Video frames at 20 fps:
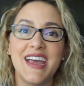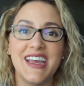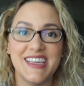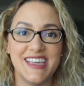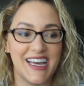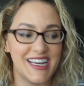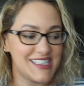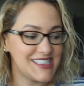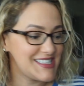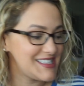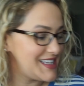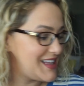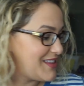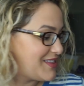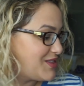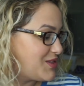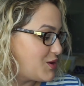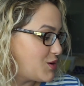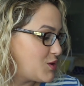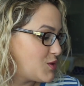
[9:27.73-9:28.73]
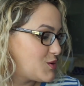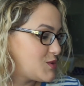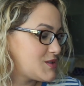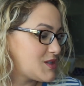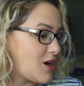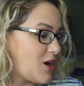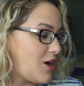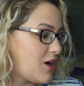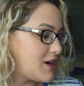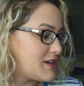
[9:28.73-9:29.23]
yes, those
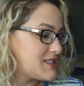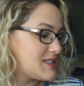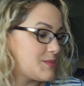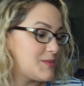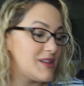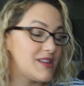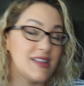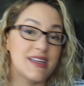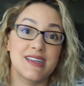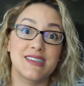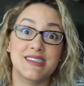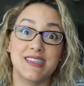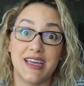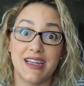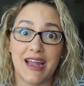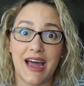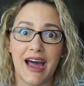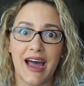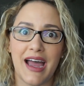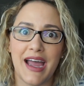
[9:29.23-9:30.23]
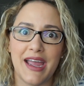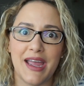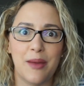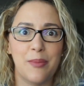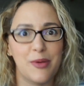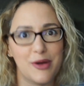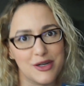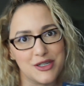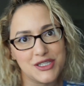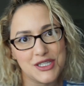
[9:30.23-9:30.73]
are some of the things that I
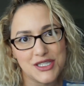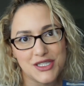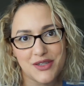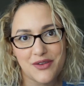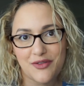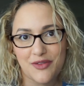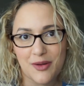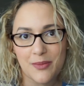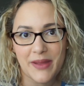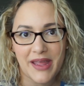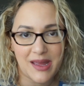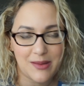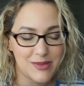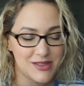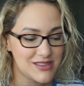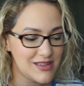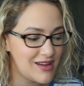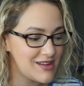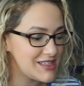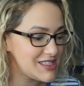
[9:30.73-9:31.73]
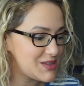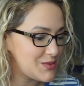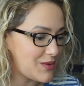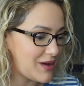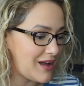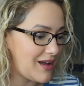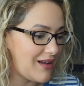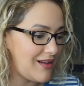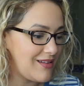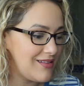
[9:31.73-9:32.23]
purchased from Amazon as
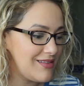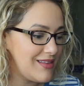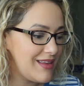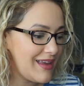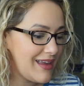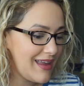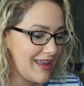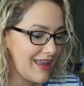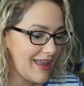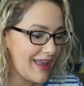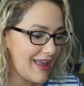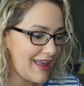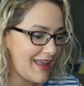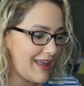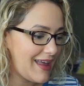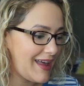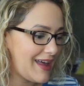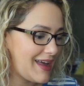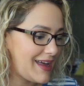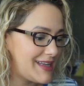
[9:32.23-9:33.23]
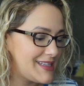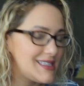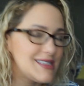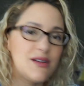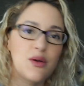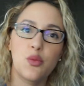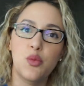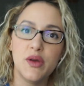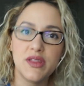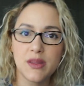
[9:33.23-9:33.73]
well. And
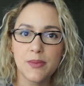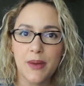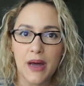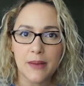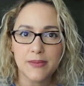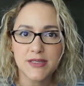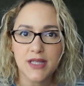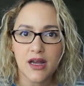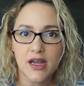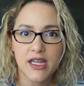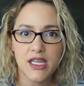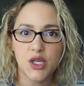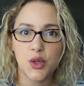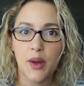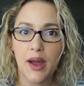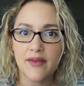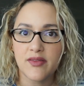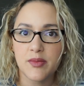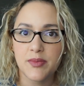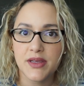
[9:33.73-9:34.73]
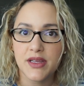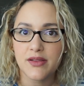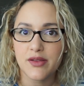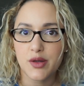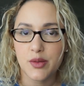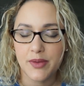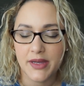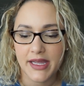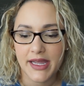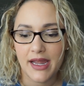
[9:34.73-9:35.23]
with the PopSocket, you have to be a
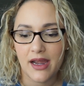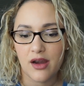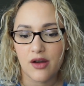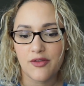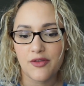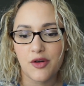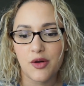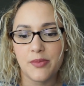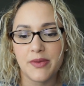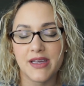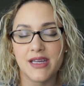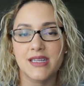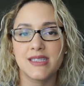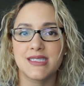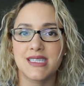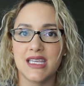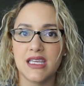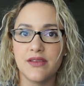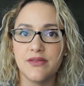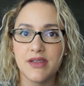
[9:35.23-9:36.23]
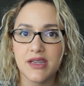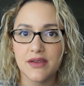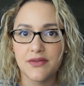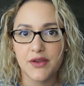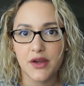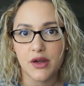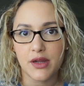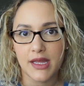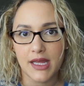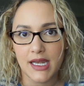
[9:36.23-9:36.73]
little bit careful, because even if
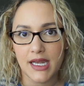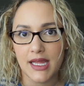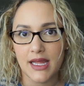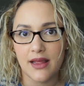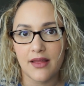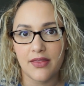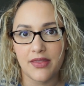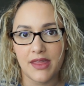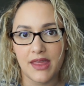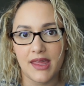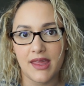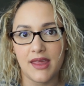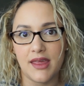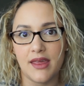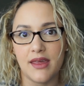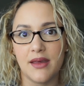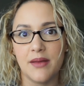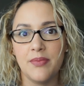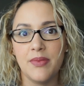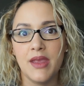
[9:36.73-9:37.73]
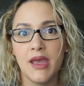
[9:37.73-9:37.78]
you're getting the